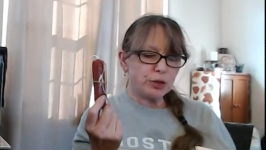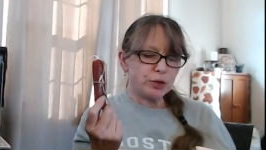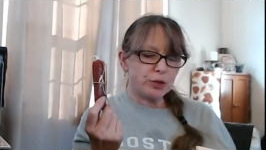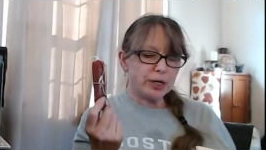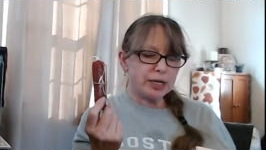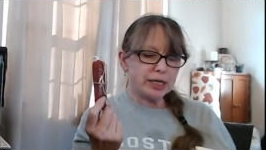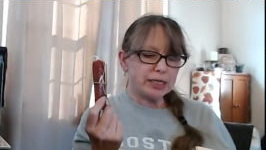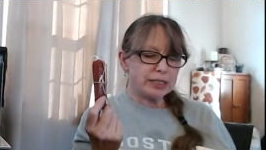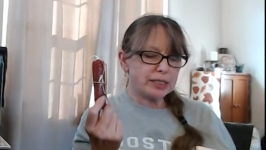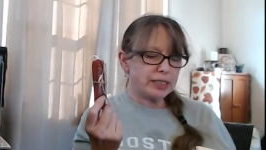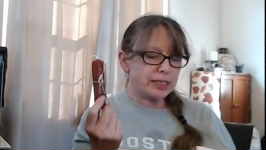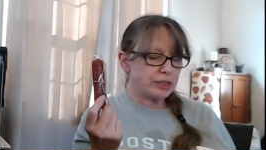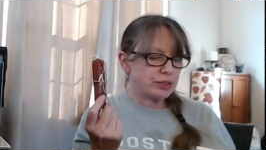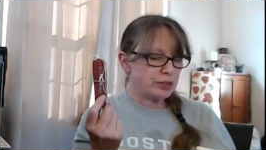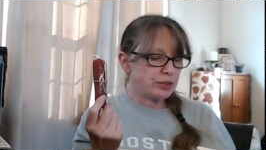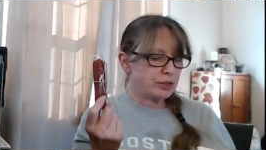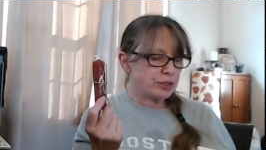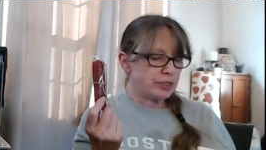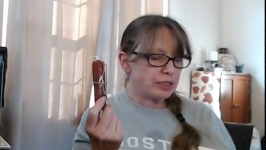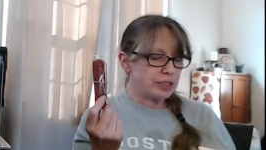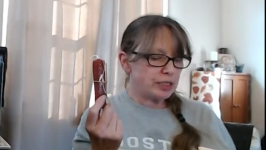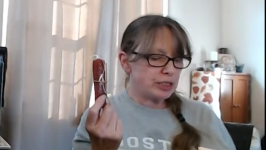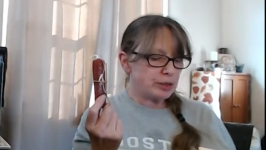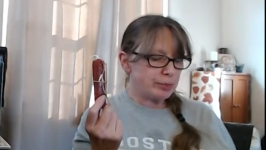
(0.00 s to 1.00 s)
your
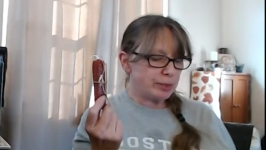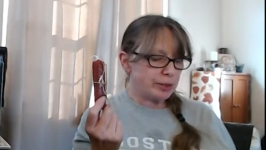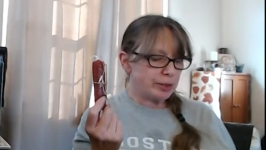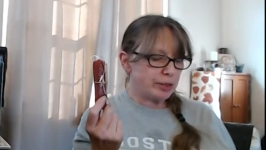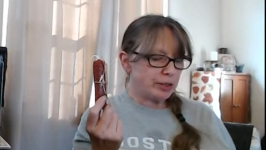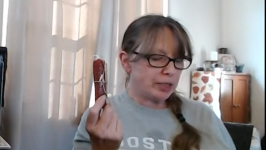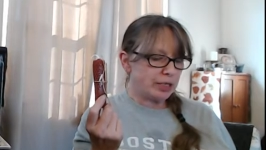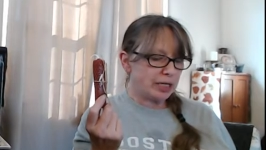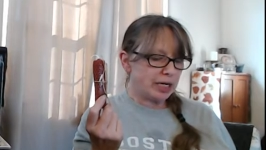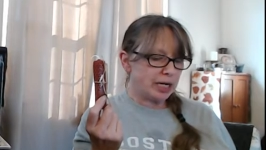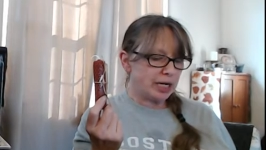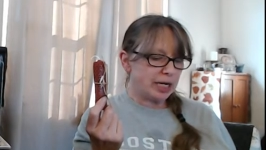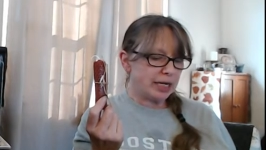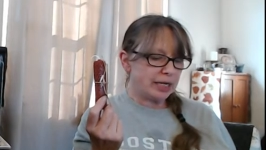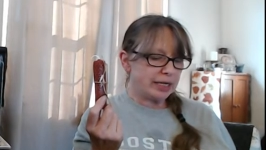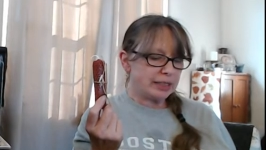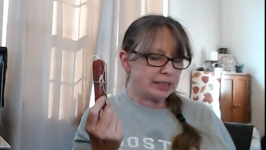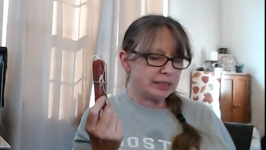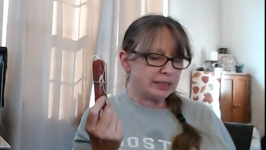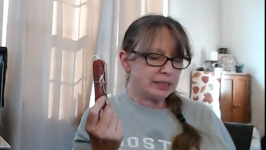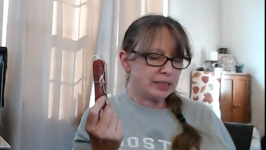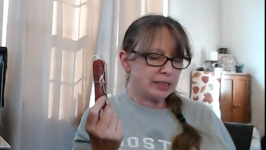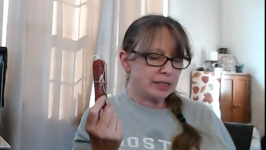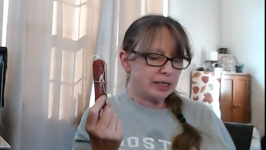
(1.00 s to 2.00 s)
ancestors and spirit
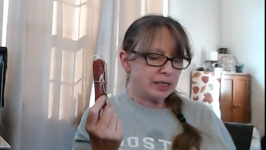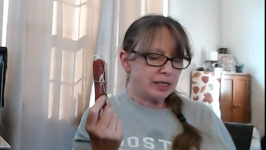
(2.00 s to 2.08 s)
guides.